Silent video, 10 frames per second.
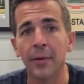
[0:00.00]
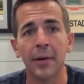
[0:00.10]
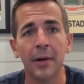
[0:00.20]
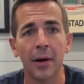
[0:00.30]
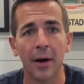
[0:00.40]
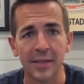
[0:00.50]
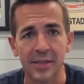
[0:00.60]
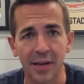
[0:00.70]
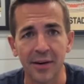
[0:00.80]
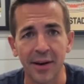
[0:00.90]
on
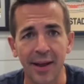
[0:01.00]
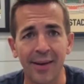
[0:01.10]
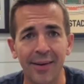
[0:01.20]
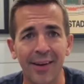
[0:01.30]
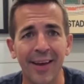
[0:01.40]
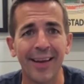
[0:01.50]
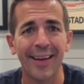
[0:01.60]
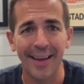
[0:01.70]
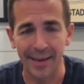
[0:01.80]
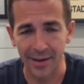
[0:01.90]
Sunday
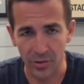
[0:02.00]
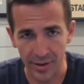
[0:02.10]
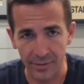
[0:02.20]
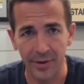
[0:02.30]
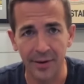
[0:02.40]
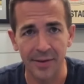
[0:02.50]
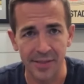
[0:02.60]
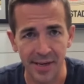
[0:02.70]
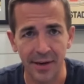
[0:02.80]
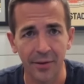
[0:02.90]
in Cleveland in the
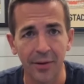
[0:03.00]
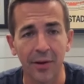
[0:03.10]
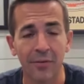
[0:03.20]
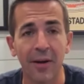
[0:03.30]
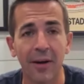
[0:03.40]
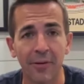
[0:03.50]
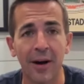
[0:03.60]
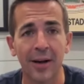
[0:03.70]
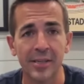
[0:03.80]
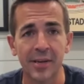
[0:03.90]
standalone Fat
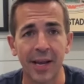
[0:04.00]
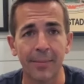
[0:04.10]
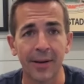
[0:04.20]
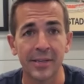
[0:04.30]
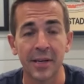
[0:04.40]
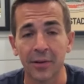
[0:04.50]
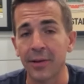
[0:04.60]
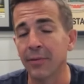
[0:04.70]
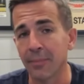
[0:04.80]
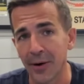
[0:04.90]
Fox game against a
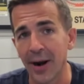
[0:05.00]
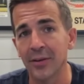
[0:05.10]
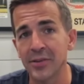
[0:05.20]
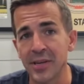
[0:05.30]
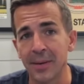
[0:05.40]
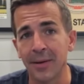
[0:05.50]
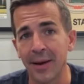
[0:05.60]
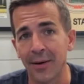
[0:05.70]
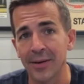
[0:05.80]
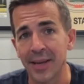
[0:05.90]
Cleveland Browns team that
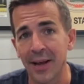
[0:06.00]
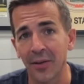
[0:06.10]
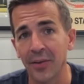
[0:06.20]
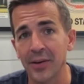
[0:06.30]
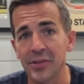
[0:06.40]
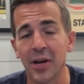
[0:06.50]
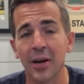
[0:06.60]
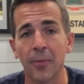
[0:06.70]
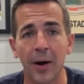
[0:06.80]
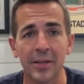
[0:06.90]
now has a healthy
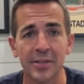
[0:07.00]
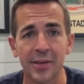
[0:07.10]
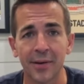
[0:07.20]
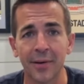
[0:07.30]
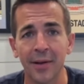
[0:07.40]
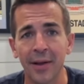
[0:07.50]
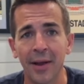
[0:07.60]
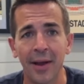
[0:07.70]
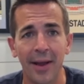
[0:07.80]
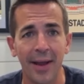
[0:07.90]
Deshaun Watson
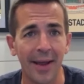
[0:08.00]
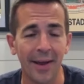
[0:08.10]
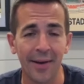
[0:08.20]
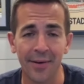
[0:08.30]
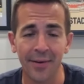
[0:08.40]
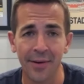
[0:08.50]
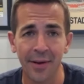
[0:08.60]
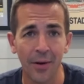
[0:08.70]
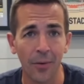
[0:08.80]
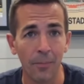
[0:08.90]
and
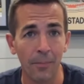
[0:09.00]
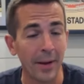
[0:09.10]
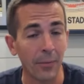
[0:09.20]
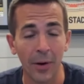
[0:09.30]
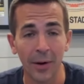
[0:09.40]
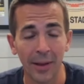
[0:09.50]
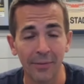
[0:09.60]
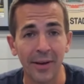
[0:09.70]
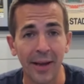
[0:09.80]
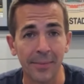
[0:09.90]
made won
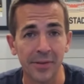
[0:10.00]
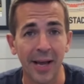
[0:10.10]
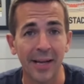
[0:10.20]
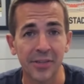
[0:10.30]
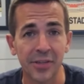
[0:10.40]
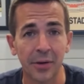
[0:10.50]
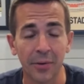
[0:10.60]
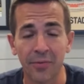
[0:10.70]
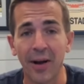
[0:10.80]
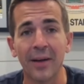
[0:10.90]
11 games last year
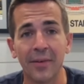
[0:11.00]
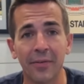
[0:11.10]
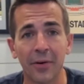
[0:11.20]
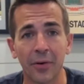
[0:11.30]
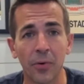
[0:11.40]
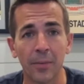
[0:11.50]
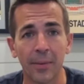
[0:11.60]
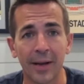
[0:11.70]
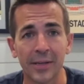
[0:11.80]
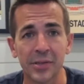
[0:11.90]
with five different
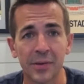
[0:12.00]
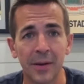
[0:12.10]
quarterbacks.